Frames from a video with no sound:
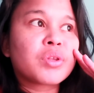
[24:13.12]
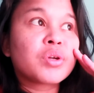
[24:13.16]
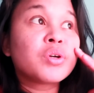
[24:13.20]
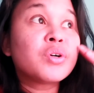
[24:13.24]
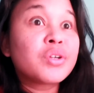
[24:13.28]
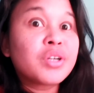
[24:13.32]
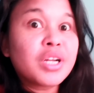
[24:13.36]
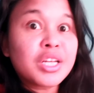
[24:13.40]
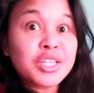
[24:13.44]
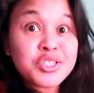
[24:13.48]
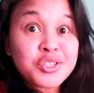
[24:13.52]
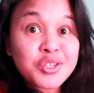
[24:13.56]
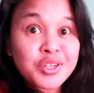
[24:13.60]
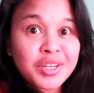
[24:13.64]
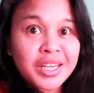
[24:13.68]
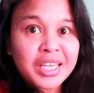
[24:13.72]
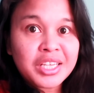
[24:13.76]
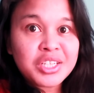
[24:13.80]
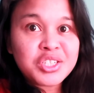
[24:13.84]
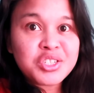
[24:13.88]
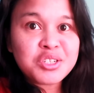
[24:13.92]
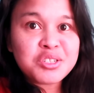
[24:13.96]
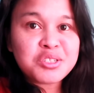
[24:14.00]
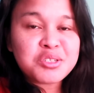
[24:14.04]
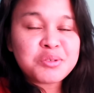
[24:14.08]

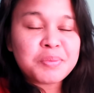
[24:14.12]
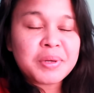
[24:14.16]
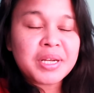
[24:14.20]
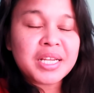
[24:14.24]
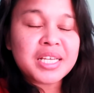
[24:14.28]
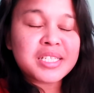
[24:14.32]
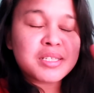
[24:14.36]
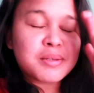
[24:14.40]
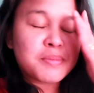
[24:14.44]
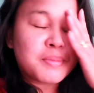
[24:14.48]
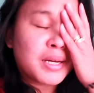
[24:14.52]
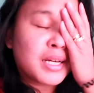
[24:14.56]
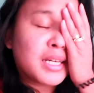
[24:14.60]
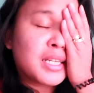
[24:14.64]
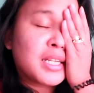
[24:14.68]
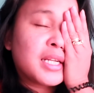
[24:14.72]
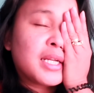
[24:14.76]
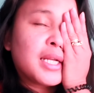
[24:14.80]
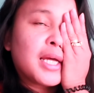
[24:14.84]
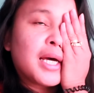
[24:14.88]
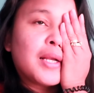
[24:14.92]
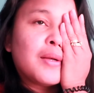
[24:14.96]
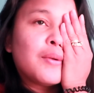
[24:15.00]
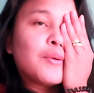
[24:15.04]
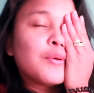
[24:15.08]
Congratulations pala sa mga
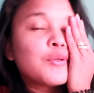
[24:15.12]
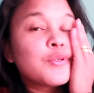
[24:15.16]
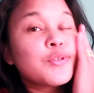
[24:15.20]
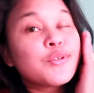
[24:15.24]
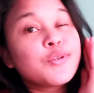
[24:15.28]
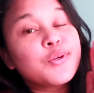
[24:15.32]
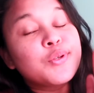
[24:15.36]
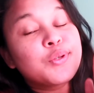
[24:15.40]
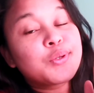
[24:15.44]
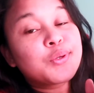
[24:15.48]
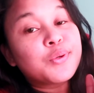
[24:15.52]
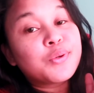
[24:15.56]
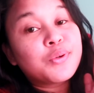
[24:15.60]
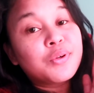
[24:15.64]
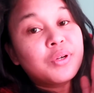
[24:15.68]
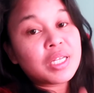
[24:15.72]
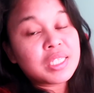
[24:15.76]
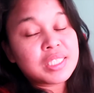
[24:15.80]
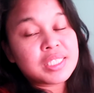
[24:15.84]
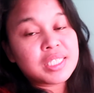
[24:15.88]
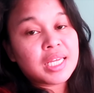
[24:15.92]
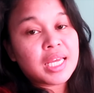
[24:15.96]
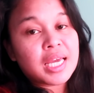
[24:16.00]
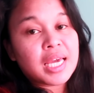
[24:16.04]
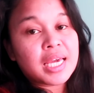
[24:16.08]
nanalo. So yun,
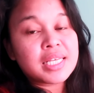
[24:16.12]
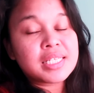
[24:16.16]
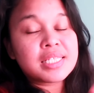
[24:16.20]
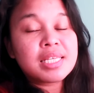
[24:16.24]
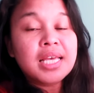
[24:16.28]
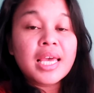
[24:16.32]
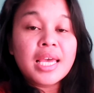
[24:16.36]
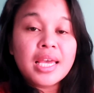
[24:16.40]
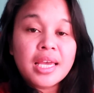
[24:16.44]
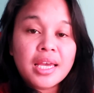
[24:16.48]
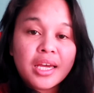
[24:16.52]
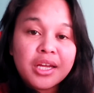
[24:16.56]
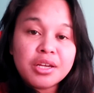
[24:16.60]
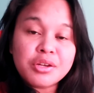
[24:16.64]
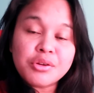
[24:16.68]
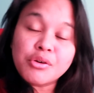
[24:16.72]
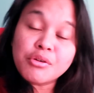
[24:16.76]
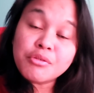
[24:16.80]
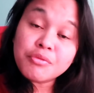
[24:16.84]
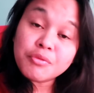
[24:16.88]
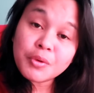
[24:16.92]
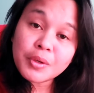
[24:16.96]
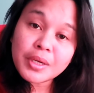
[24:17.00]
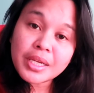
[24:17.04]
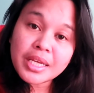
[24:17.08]
congrats guys. And
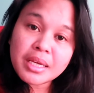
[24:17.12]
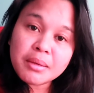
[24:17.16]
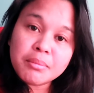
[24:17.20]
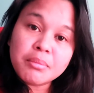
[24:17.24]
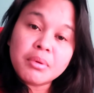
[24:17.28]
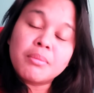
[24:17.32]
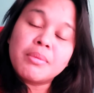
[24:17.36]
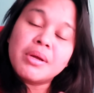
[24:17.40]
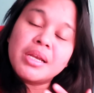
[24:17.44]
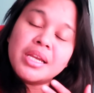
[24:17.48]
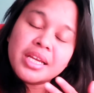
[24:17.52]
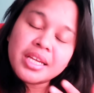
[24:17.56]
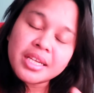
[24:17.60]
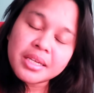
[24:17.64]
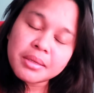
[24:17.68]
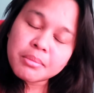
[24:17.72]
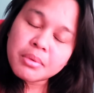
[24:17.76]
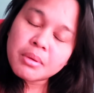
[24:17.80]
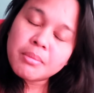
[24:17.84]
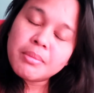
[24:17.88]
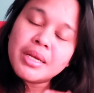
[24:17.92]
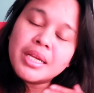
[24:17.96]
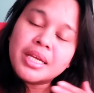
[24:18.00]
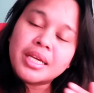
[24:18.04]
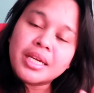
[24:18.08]
hopefully, babalik
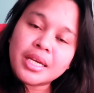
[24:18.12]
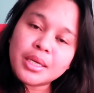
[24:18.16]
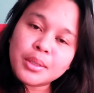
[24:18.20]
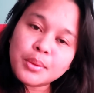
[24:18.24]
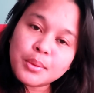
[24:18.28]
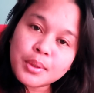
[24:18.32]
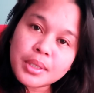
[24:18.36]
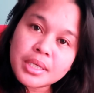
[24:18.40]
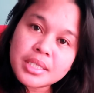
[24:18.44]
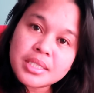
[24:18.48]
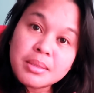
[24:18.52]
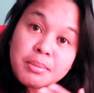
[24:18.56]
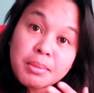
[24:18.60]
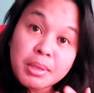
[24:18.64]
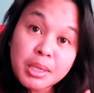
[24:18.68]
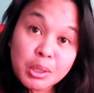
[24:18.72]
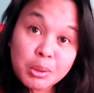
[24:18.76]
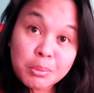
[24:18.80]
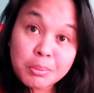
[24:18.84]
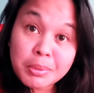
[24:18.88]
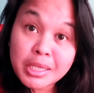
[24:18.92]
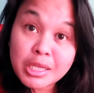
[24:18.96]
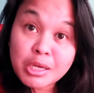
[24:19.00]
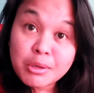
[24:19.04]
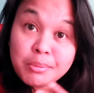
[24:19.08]
kayo kasi
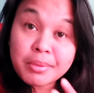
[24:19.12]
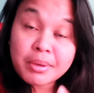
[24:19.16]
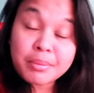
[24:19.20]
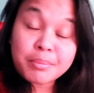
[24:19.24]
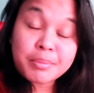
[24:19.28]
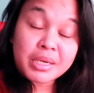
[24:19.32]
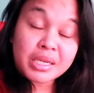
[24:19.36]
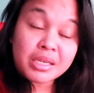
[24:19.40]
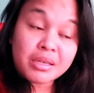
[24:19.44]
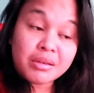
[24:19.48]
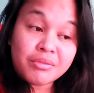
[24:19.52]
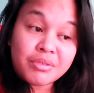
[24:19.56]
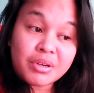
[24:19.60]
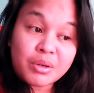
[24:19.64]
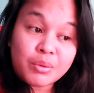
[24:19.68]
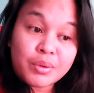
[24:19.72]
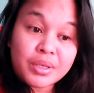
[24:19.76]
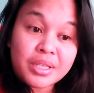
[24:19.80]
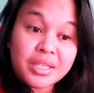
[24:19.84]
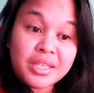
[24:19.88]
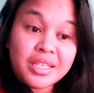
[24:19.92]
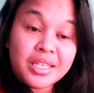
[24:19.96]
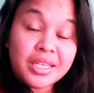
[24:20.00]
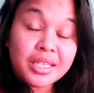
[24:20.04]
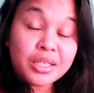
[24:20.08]
mayroon pa tayong
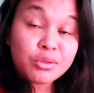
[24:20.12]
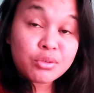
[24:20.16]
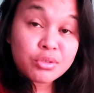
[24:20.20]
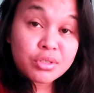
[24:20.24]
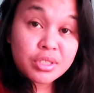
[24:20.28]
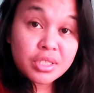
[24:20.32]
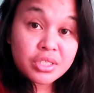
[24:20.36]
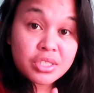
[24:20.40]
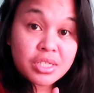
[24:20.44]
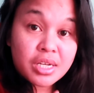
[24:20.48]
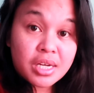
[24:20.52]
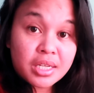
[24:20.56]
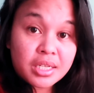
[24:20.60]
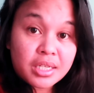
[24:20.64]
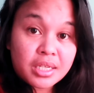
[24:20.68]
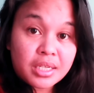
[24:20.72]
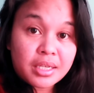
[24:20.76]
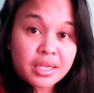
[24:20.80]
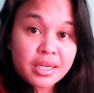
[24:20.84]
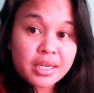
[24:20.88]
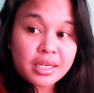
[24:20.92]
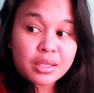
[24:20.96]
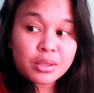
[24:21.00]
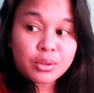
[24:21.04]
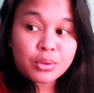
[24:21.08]
mapag-giveaway dito sa
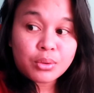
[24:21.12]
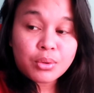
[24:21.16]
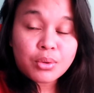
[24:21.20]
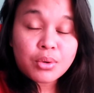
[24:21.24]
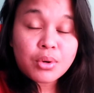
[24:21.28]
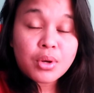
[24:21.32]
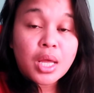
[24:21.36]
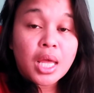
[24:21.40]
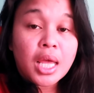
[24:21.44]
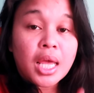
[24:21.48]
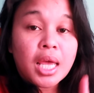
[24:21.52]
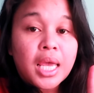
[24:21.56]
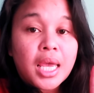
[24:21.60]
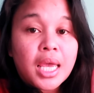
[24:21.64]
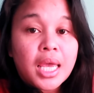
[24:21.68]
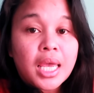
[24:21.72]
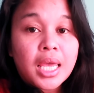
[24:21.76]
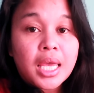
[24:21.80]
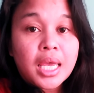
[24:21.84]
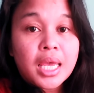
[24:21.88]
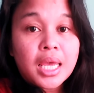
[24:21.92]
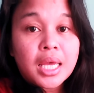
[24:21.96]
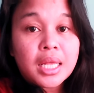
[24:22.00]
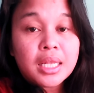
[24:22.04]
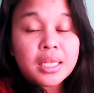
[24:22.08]
channel na ito.
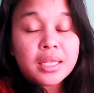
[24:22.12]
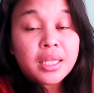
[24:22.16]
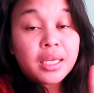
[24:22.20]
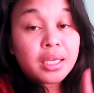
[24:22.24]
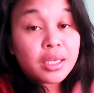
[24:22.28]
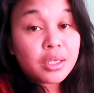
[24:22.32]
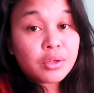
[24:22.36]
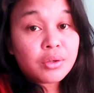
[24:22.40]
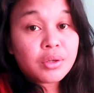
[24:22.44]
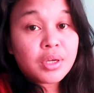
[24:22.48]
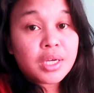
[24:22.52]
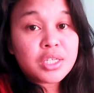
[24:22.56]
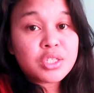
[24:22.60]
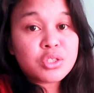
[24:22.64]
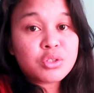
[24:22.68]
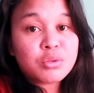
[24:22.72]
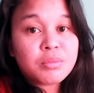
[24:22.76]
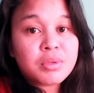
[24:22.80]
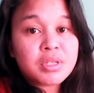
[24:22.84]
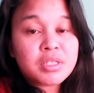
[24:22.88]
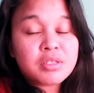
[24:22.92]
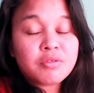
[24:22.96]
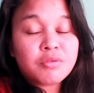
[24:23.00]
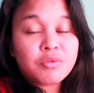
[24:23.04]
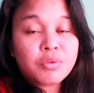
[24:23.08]
And thank you guys so
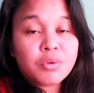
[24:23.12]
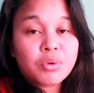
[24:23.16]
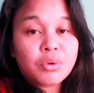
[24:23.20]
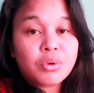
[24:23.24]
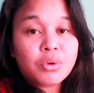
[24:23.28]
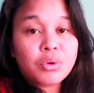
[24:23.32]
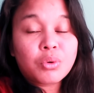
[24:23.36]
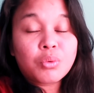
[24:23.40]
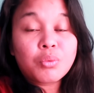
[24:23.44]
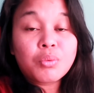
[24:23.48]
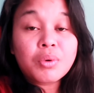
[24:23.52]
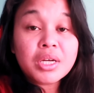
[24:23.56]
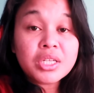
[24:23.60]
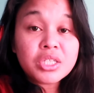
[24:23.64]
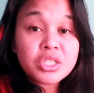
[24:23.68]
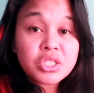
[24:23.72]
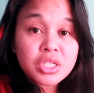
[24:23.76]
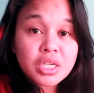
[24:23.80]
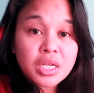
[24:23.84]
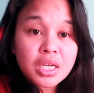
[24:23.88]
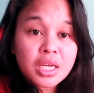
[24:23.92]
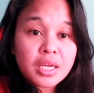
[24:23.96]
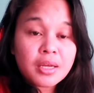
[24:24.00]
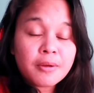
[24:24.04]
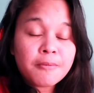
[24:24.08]
much for
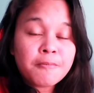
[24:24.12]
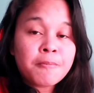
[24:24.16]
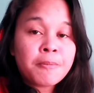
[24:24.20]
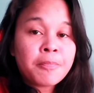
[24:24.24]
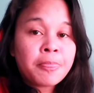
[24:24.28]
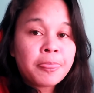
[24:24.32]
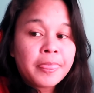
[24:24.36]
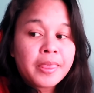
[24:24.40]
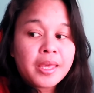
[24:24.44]
watching.